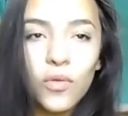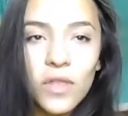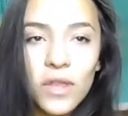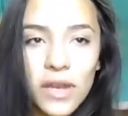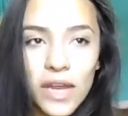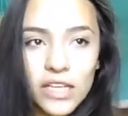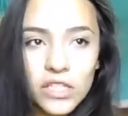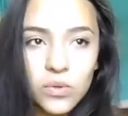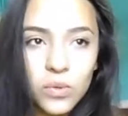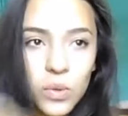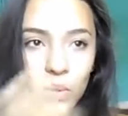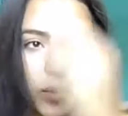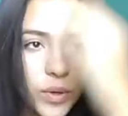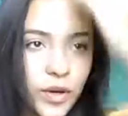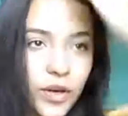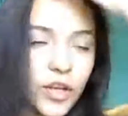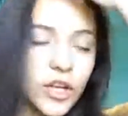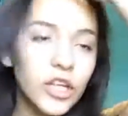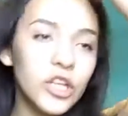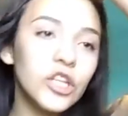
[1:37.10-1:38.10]
the next one we
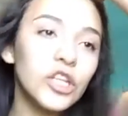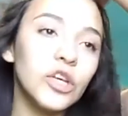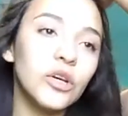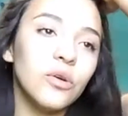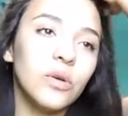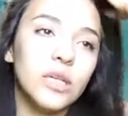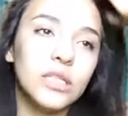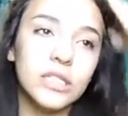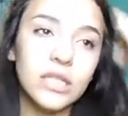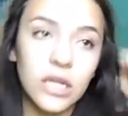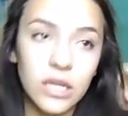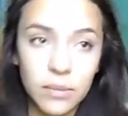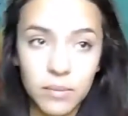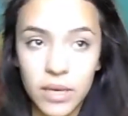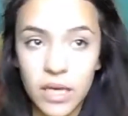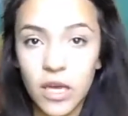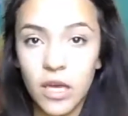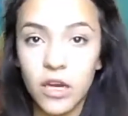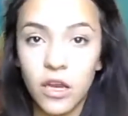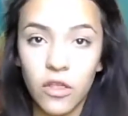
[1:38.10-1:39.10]
are going to do is going to
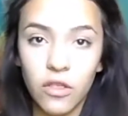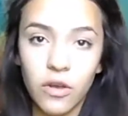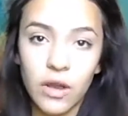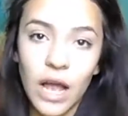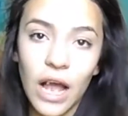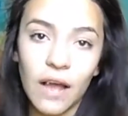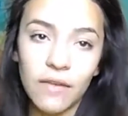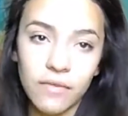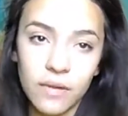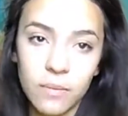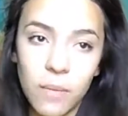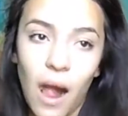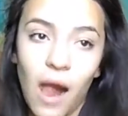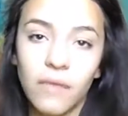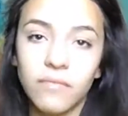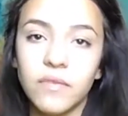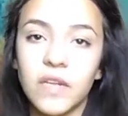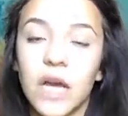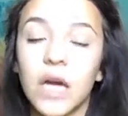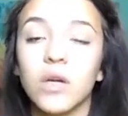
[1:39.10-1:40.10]
be another half up,
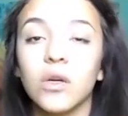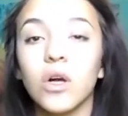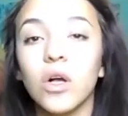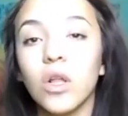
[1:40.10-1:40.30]
half down.